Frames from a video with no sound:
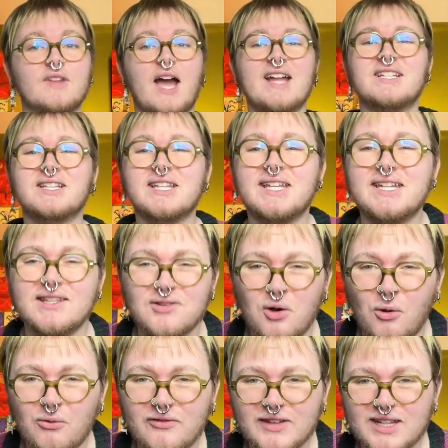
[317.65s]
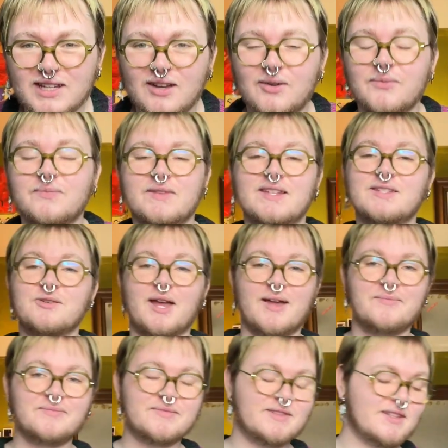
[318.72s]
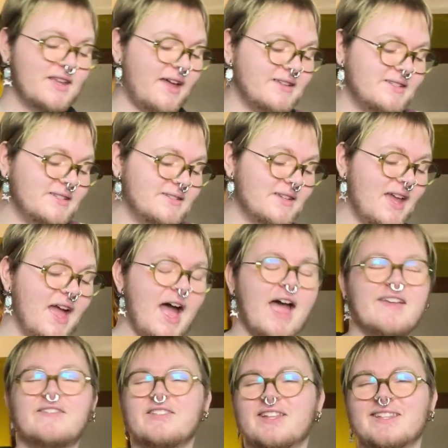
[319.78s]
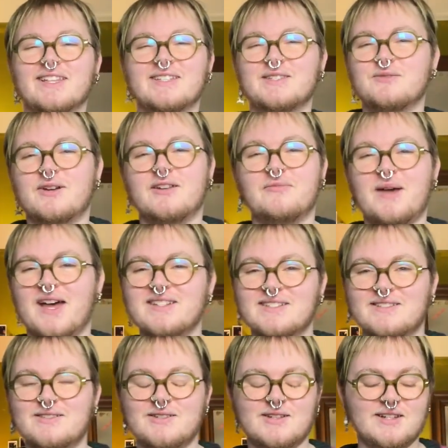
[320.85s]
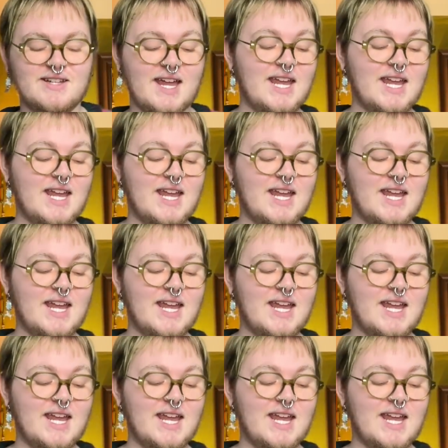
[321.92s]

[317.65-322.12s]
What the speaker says: I deleted the whole video. That's okay. I feel like that's the rite of passage.